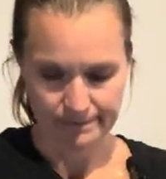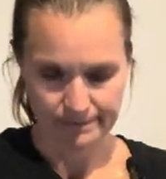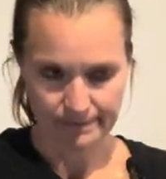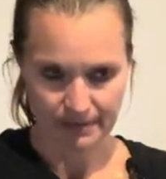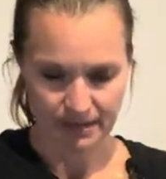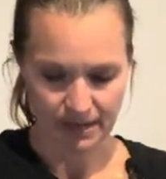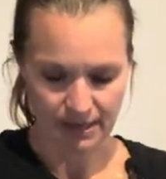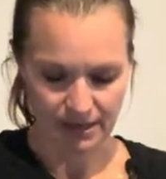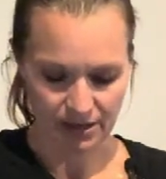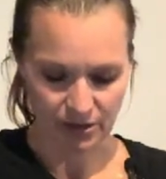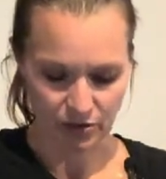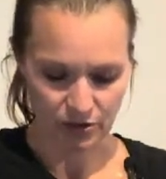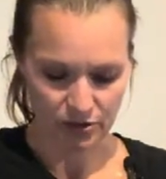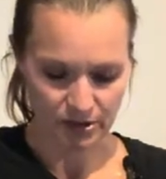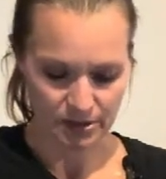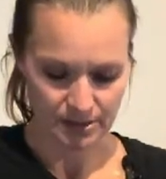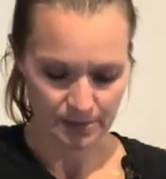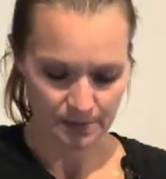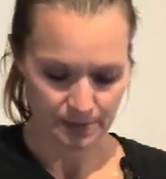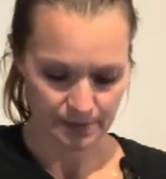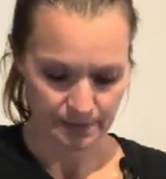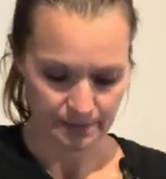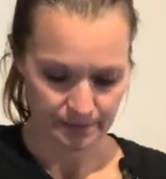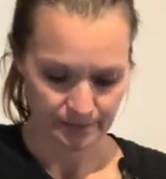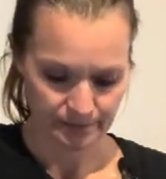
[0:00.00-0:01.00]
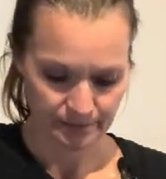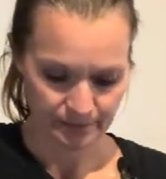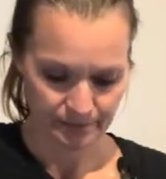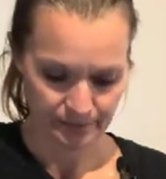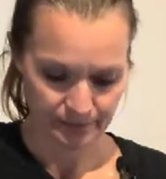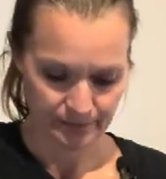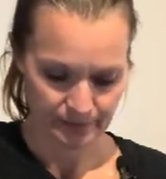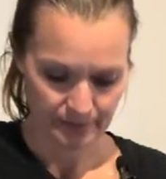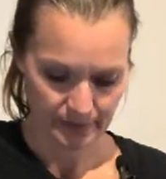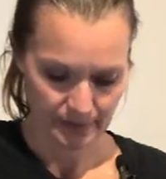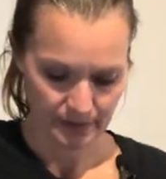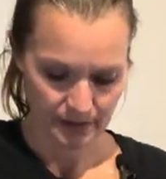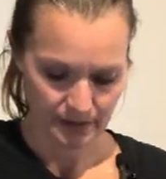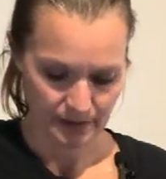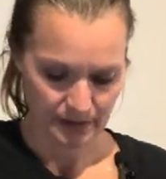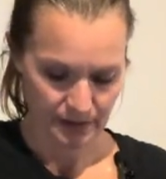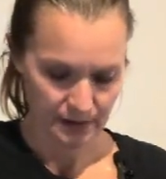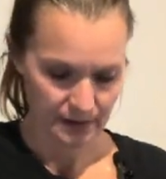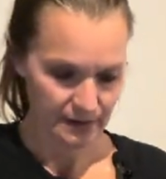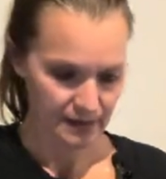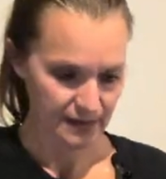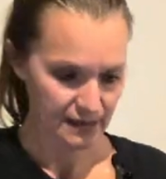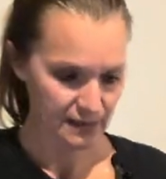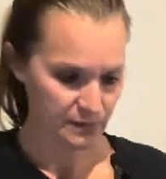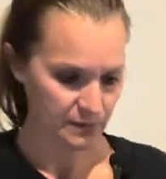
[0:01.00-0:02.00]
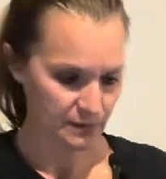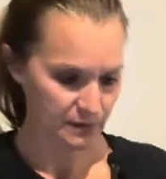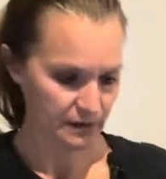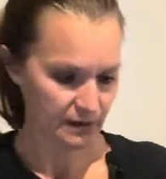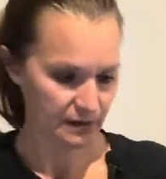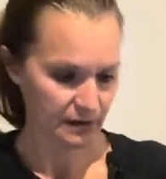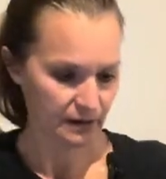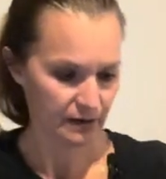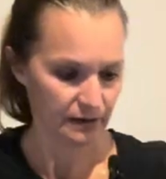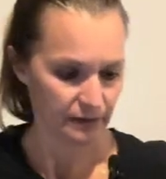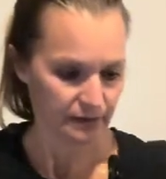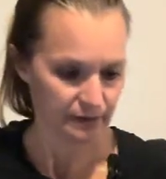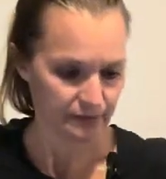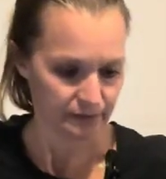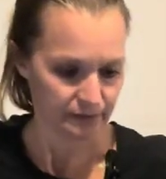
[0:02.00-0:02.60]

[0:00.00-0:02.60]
Honey Crisp. That's what they are.